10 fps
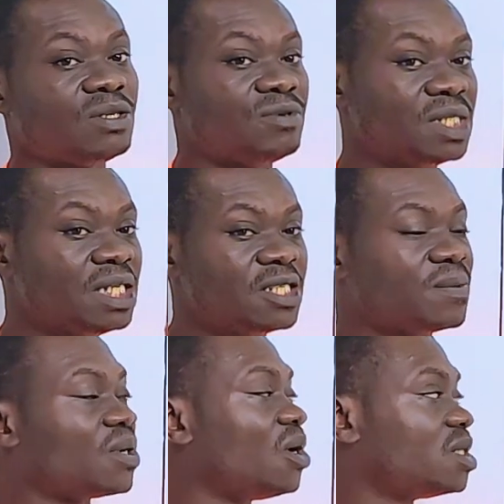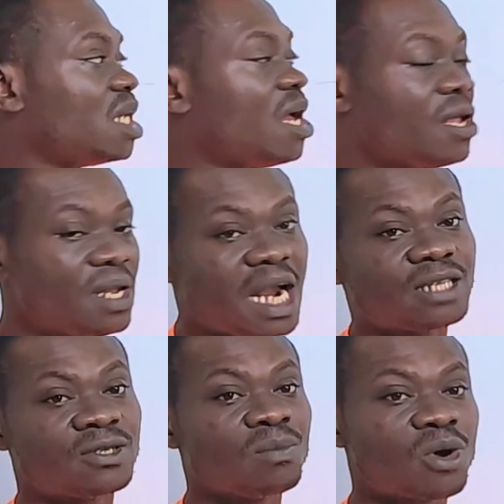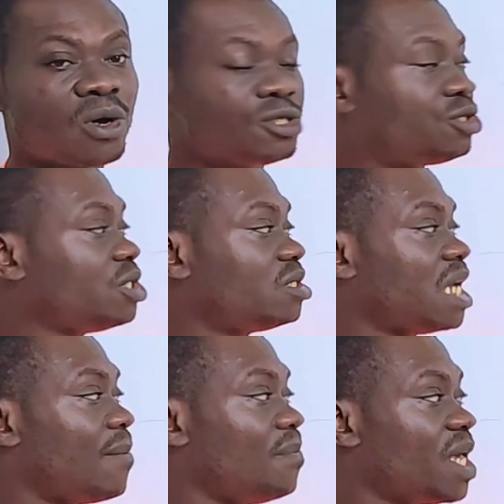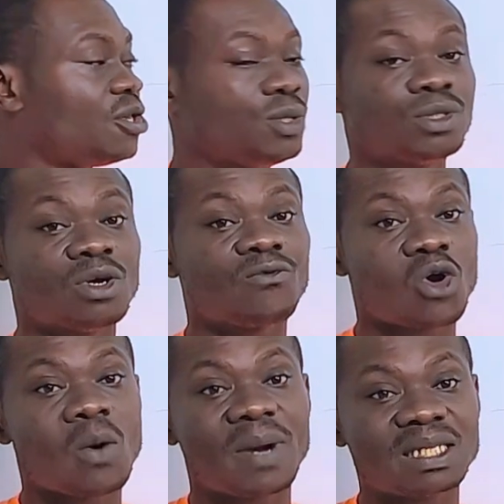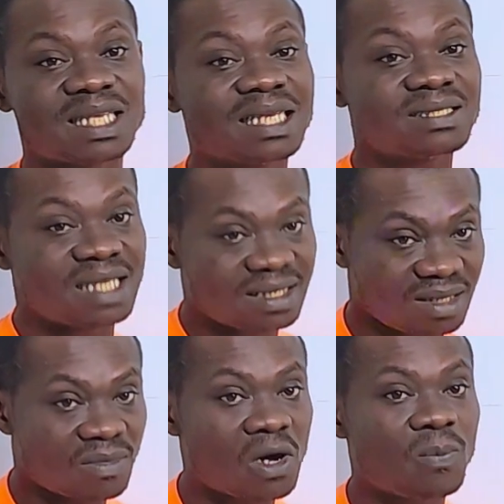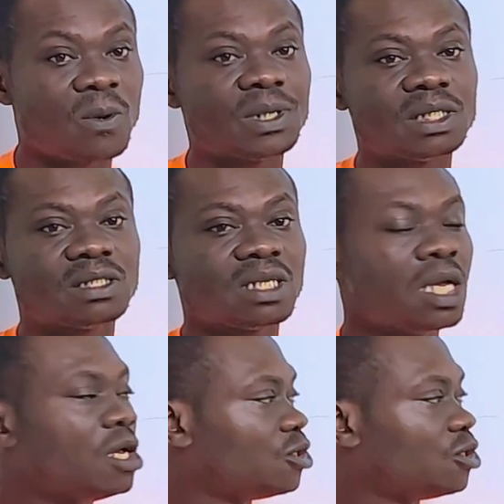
The reason is because there are some countries that make use of commas as decimal points.